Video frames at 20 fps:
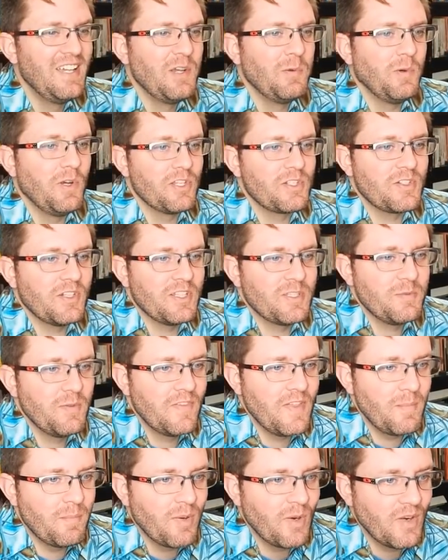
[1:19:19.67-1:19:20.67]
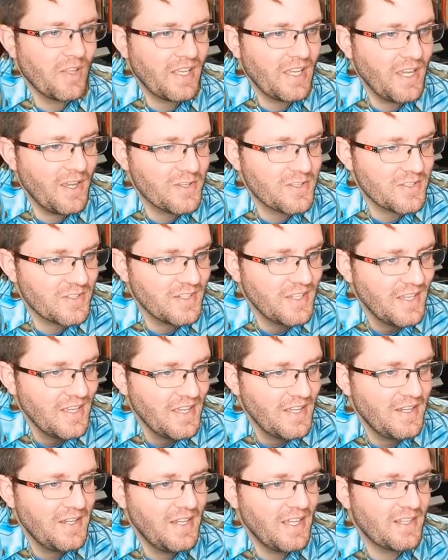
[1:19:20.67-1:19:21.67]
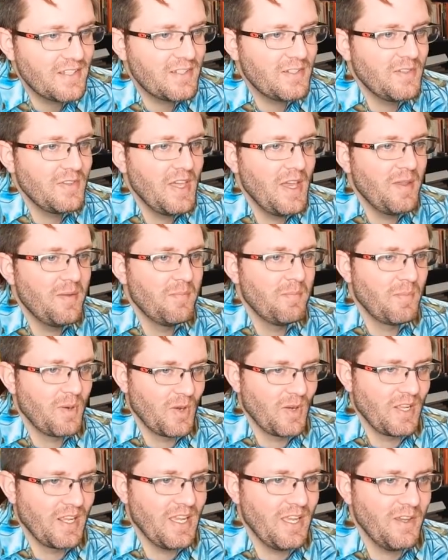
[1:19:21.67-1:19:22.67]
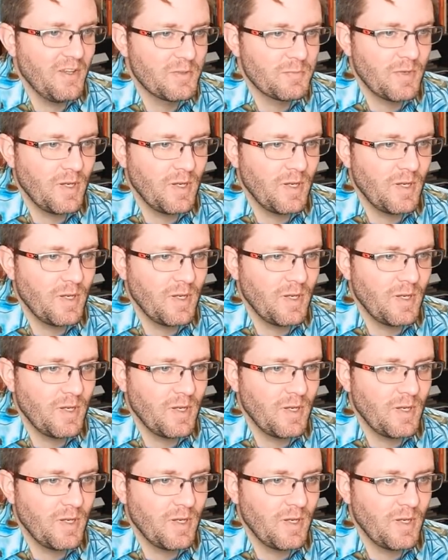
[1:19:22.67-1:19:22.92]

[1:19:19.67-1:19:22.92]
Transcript: Wall Street. Let's move that burning house next to that burning house.